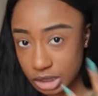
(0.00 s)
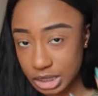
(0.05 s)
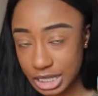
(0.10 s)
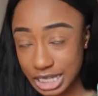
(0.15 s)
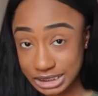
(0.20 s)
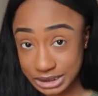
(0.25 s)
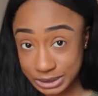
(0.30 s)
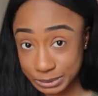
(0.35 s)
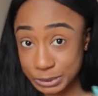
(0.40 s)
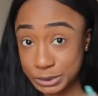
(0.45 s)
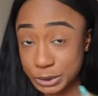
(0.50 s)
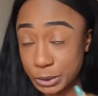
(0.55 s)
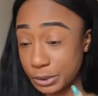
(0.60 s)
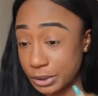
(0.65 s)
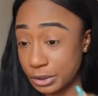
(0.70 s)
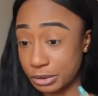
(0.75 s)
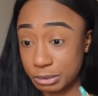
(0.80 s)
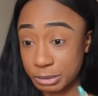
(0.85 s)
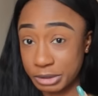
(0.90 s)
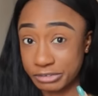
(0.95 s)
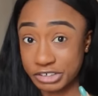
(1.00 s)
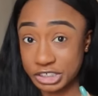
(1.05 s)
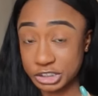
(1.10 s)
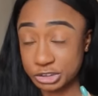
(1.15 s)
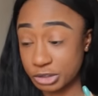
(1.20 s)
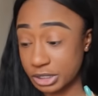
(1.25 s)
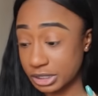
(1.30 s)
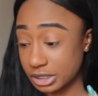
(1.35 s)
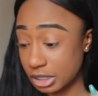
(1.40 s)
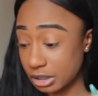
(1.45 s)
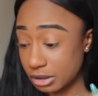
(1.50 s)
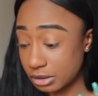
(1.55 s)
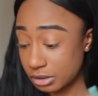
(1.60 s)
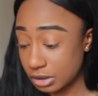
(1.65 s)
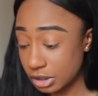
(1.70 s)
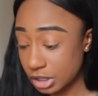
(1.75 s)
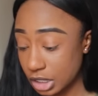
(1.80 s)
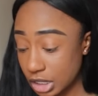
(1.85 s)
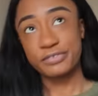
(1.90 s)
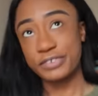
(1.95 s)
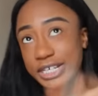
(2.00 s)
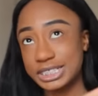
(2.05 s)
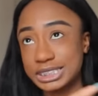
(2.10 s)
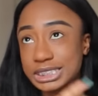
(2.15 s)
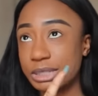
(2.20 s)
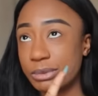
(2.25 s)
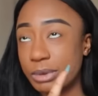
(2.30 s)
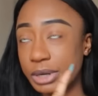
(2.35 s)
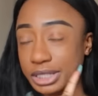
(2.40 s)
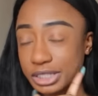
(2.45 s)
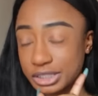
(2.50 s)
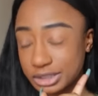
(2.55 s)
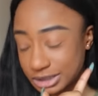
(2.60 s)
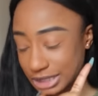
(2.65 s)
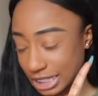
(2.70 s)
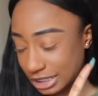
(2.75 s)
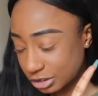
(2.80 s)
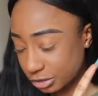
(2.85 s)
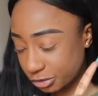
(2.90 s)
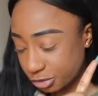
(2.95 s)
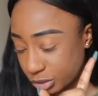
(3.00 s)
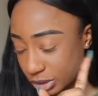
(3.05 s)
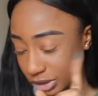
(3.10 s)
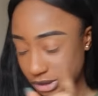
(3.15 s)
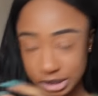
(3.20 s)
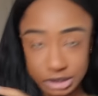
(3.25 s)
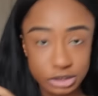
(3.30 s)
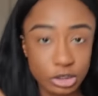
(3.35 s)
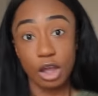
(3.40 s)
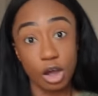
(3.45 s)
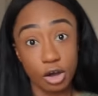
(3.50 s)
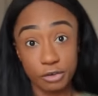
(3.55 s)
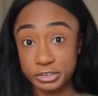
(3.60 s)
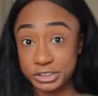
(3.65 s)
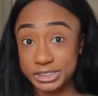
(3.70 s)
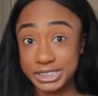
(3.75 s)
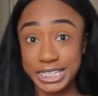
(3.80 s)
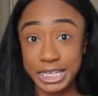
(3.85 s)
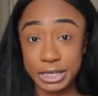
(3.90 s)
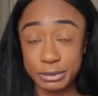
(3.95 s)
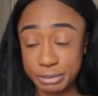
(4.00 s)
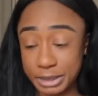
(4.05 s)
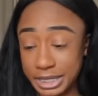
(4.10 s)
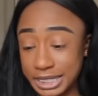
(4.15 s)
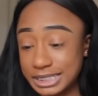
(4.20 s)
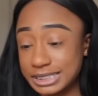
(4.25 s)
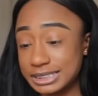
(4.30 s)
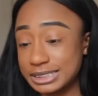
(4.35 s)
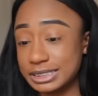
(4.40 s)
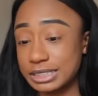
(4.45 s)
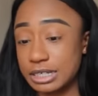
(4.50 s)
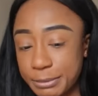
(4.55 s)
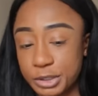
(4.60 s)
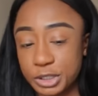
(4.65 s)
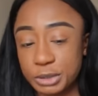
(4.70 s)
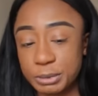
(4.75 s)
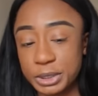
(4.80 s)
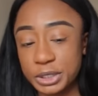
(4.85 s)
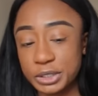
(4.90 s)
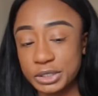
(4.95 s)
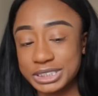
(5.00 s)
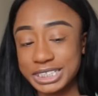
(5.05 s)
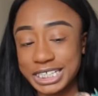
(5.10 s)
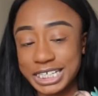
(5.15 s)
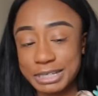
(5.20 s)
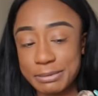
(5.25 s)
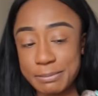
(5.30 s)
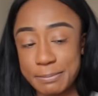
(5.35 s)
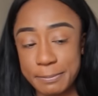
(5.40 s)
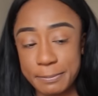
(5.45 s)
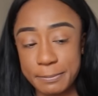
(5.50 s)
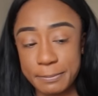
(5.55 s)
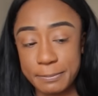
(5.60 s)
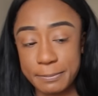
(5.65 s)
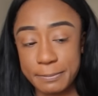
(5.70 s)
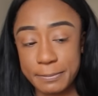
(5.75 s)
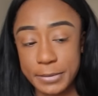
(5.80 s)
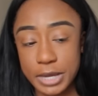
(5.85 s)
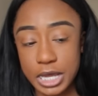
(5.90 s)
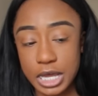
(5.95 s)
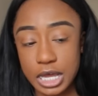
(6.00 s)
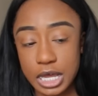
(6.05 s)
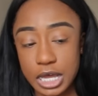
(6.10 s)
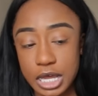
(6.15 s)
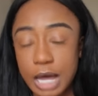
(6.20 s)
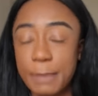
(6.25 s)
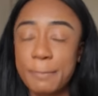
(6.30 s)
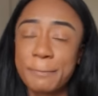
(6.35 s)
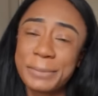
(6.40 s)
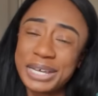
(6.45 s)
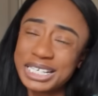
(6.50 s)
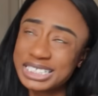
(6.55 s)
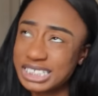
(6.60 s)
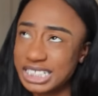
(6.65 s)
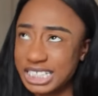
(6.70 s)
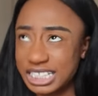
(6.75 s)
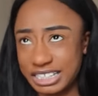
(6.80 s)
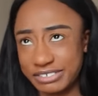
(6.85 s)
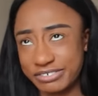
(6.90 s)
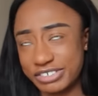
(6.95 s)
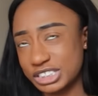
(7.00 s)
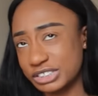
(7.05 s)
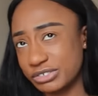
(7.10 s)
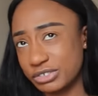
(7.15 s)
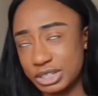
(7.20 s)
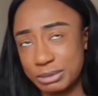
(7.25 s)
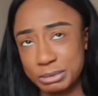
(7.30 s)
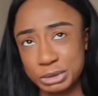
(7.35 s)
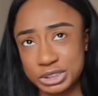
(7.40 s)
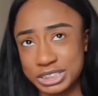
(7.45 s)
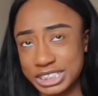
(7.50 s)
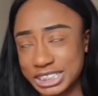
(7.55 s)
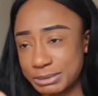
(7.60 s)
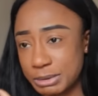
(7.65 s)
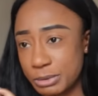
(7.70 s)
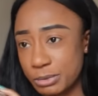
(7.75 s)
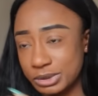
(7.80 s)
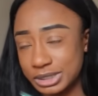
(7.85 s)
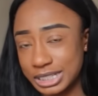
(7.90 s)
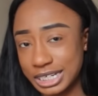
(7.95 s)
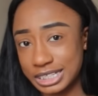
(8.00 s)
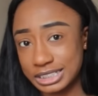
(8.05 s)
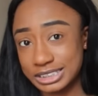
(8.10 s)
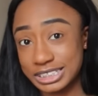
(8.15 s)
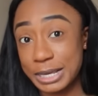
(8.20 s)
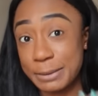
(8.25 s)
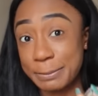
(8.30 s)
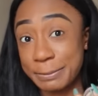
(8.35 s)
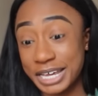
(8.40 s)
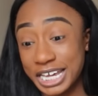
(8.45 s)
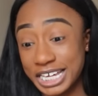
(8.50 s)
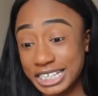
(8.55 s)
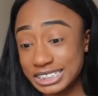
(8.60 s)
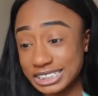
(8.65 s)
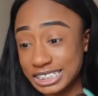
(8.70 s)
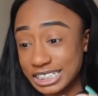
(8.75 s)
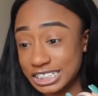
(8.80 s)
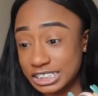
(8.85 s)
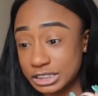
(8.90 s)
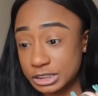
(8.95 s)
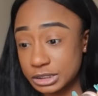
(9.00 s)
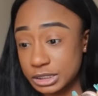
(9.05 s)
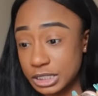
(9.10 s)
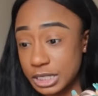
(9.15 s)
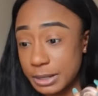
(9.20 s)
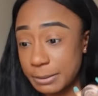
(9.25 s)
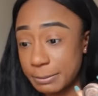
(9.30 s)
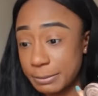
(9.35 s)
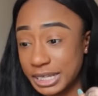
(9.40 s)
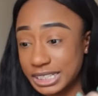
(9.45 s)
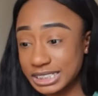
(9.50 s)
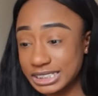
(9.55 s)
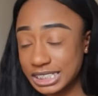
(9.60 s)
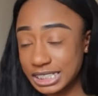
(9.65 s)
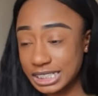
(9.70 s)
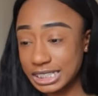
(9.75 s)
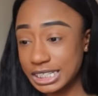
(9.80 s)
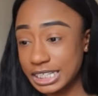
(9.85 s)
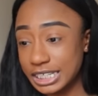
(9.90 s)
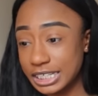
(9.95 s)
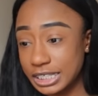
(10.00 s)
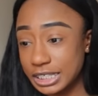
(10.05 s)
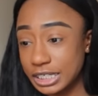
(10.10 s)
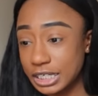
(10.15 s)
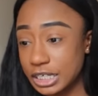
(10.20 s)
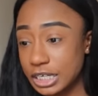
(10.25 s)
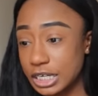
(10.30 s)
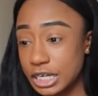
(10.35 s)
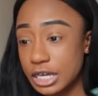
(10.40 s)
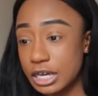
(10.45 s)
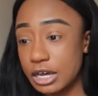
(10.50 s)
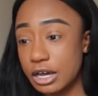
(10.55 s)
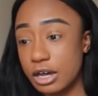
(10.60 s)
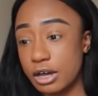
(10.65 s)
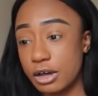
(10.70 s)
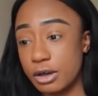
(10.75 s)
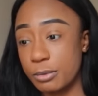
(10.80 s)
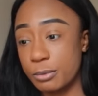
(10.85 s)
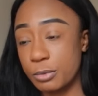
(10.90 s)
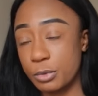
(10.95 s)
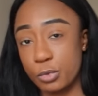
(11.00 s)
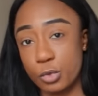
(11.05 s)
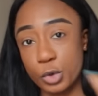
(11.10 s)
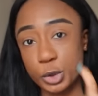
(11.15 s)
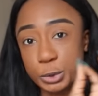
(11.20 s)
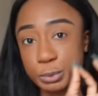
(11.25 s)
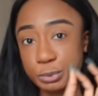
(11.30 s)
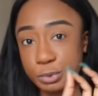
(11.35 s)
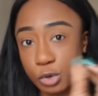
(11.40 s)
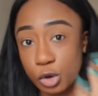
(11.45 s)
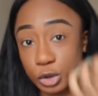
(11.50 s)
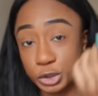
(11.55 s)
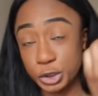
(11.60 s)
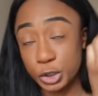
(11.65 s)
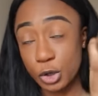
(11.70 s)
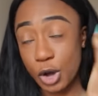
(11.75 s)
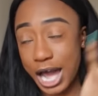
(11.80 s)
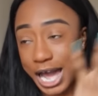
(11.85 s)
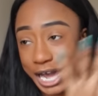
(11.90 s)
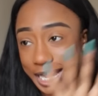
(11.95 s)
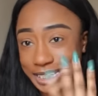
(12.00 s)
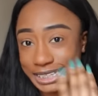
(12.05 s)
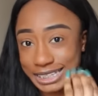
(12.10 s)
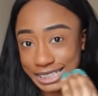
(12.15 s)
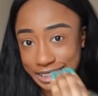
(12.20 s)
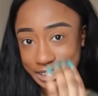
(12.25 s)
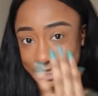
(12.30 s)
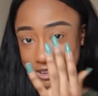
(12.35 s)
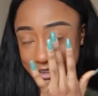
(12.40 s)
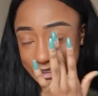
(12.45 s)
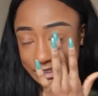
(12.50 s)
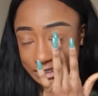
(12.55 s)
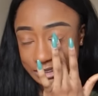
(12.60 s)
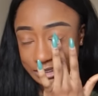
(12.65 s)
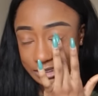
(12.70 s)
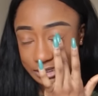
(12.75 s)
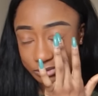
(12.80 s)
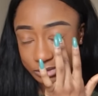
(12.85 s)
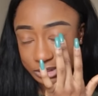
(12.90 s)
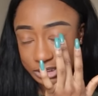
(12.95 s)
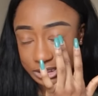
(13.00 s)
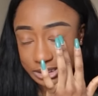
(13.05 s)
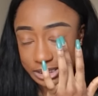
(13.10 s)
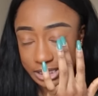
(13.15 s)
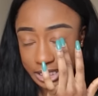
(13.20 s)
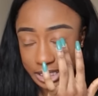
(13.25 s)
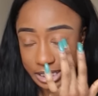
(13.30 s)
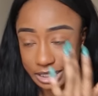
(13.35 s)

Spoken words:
that's what's going on in my face right now. The first thing we're going to start off with is obviously a base. I'm going to be using basically, first of all, let me just explain what that is. A base is basically what you put on your eyelid, which is